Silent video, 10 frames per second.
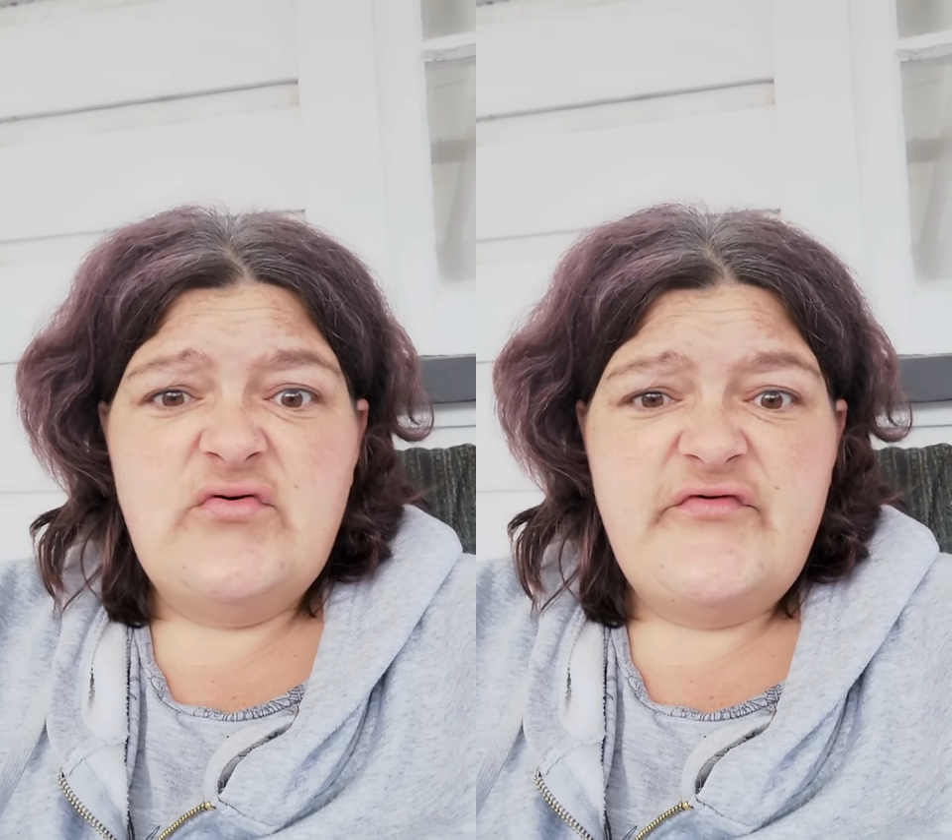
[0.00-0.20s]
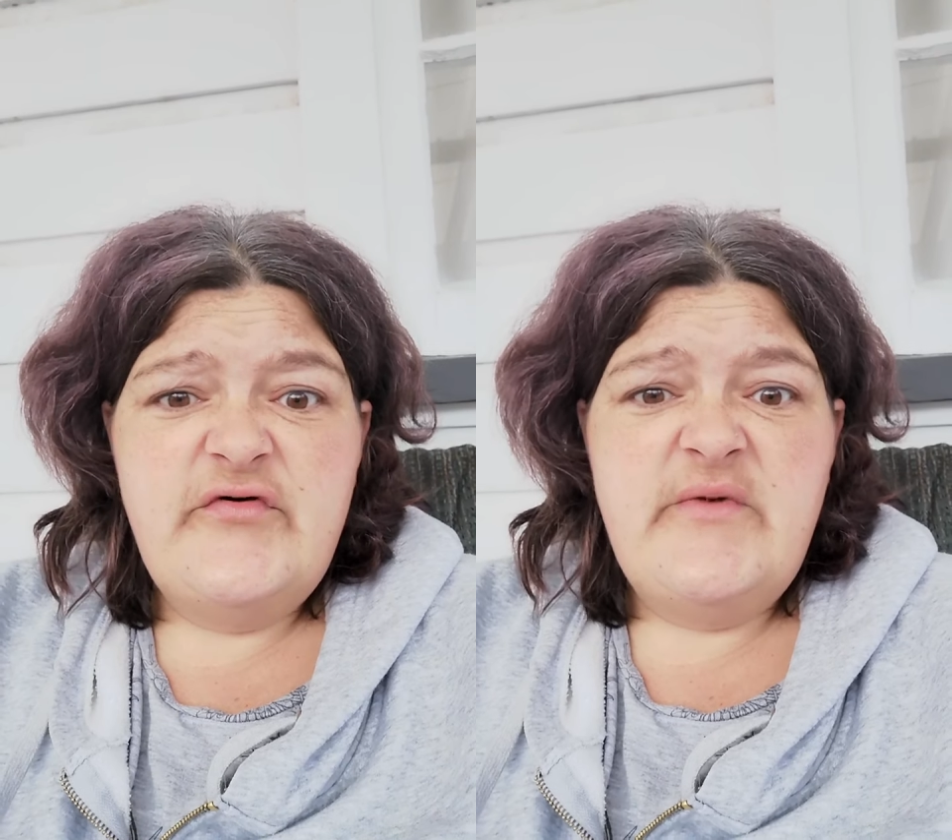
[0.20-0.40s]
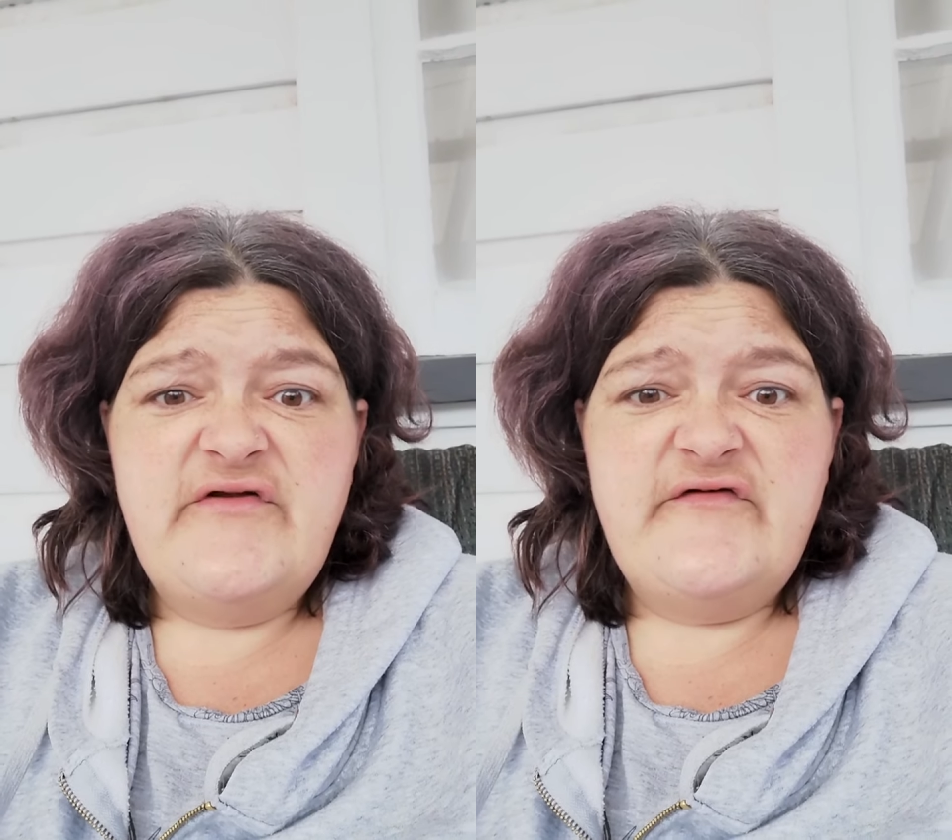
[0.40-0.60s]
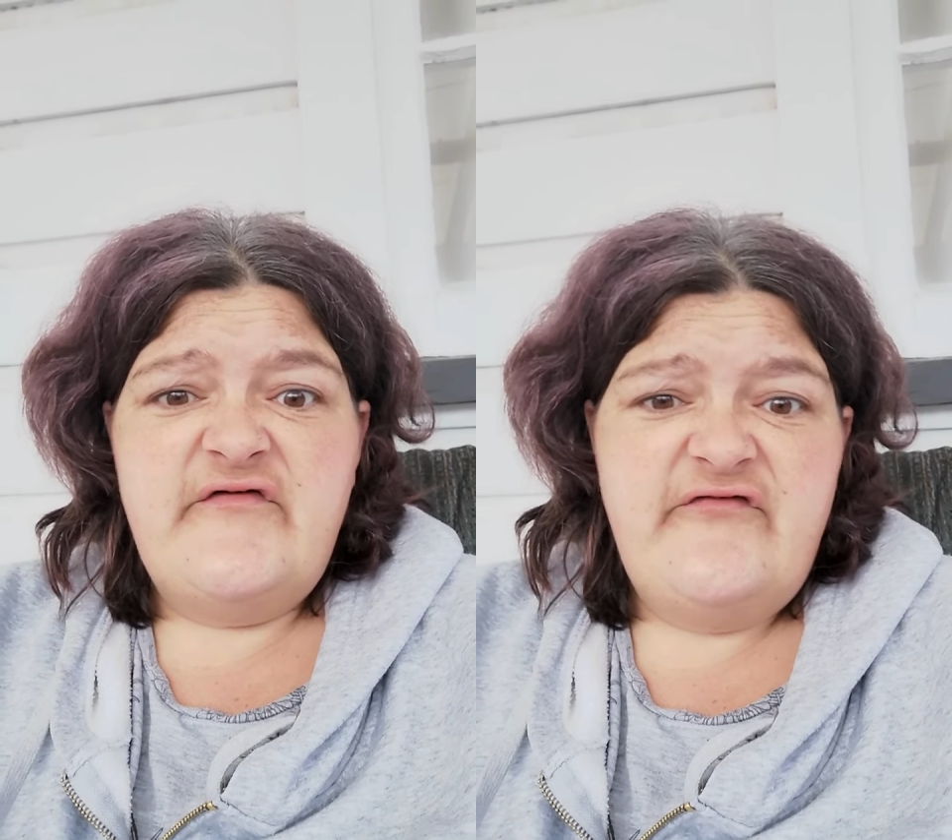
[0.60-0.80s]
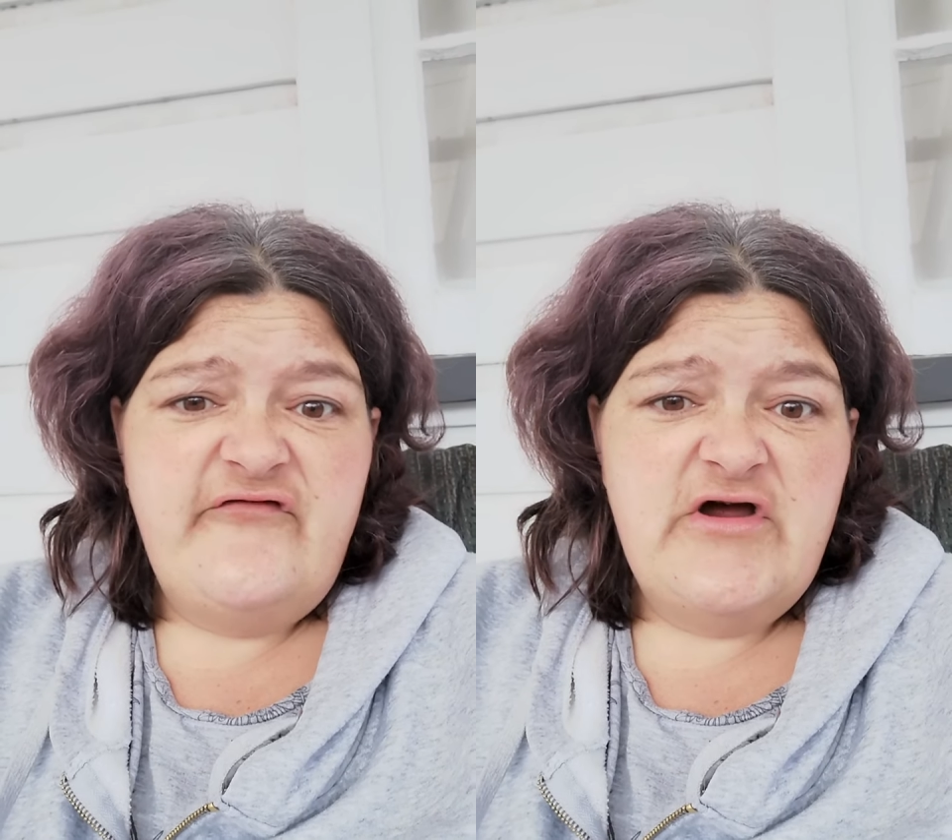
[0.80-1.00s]
I've got too much of
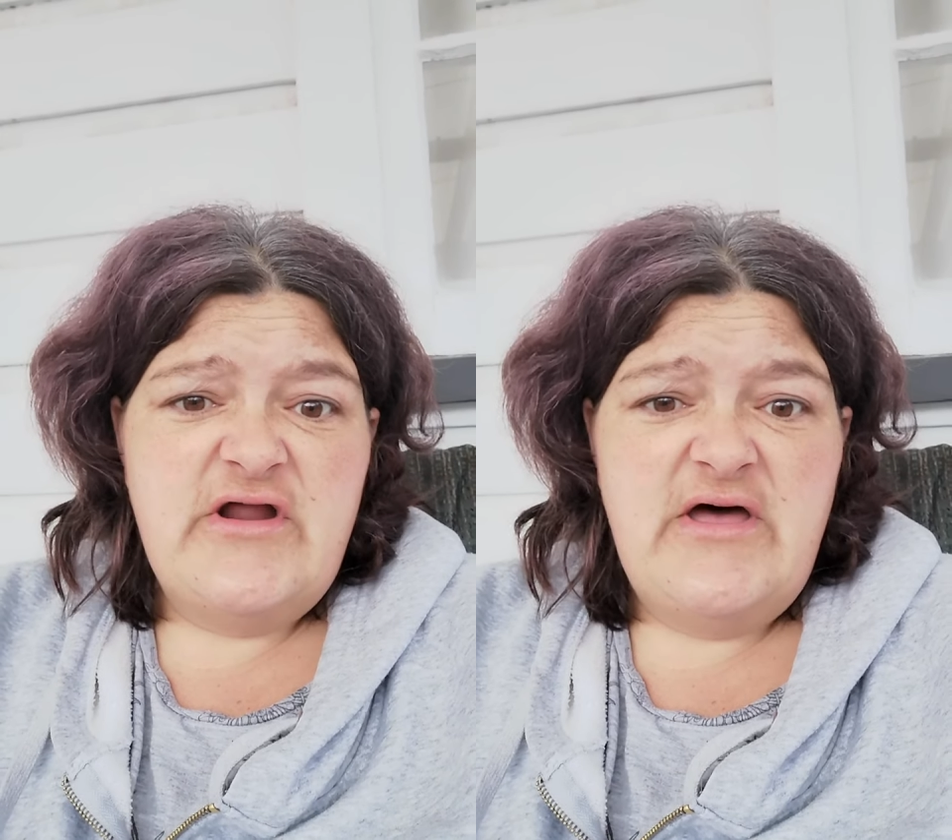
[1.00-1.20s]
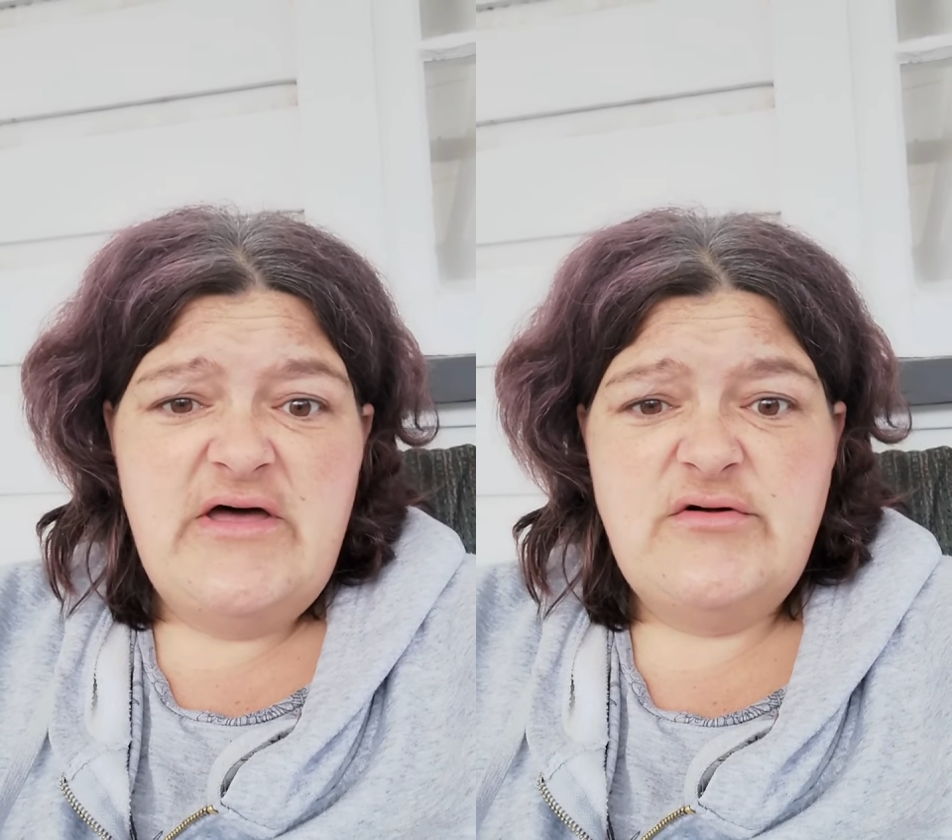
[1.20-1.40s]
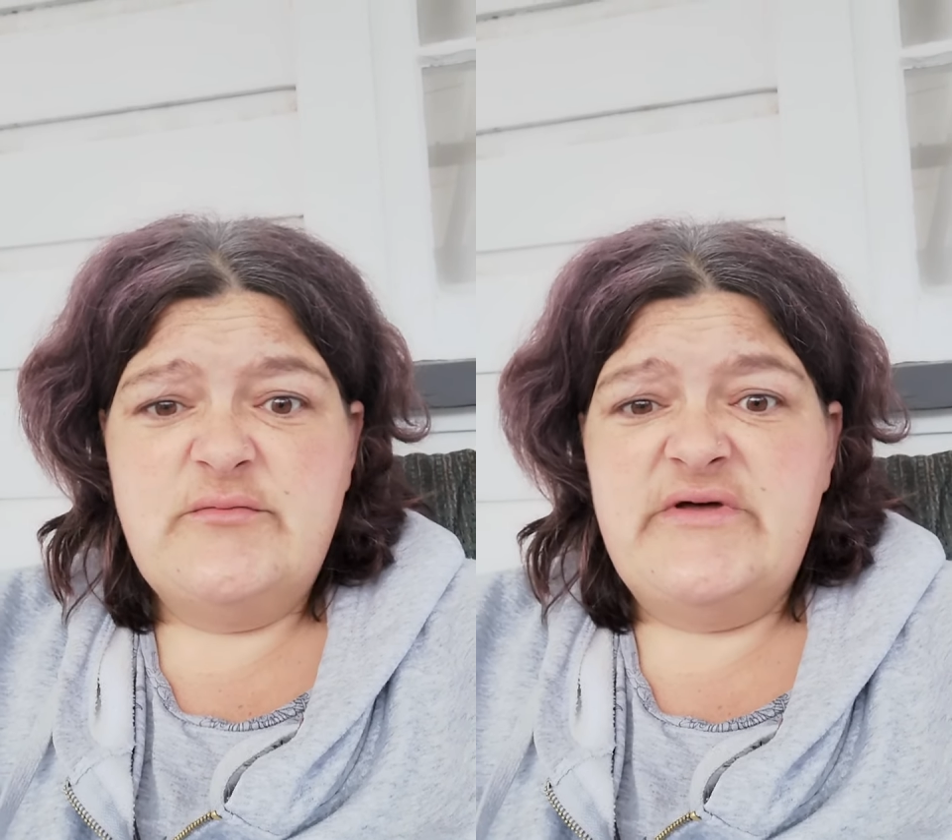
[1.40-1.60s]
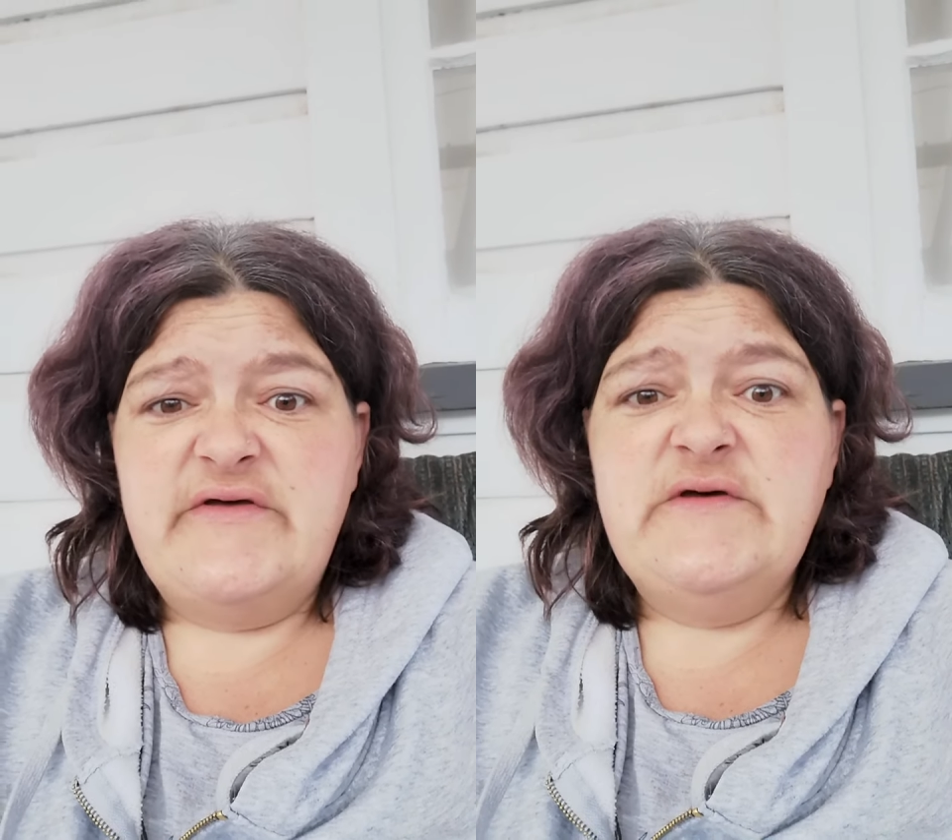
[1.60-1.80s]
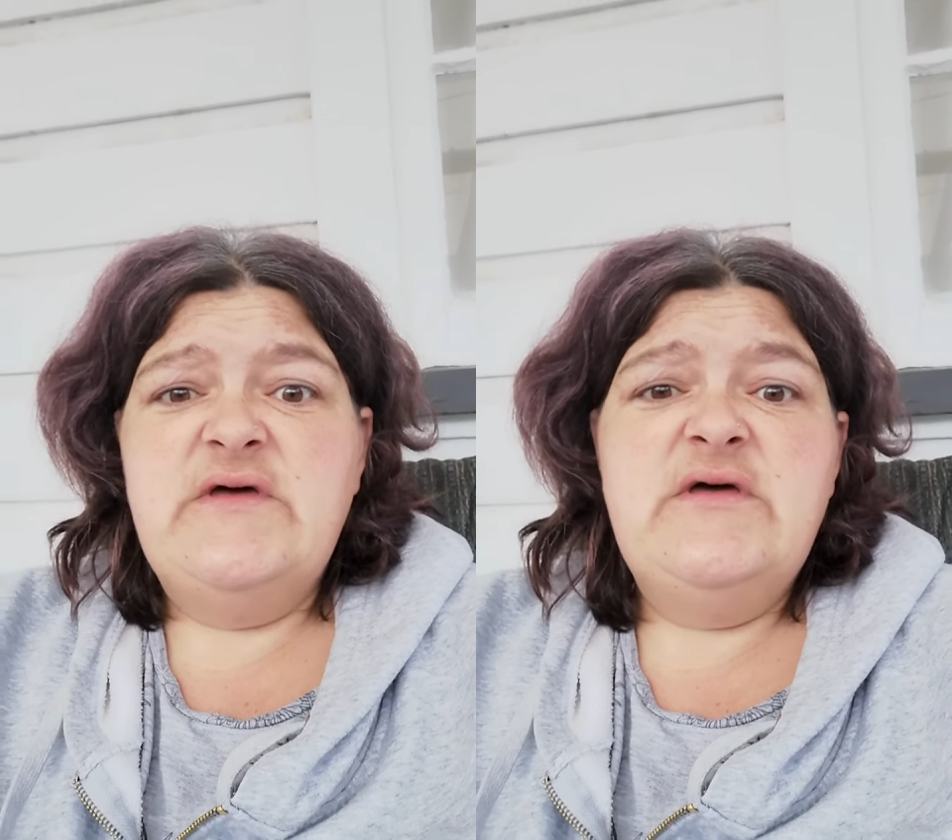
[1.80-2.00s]
a friggin' hard on me.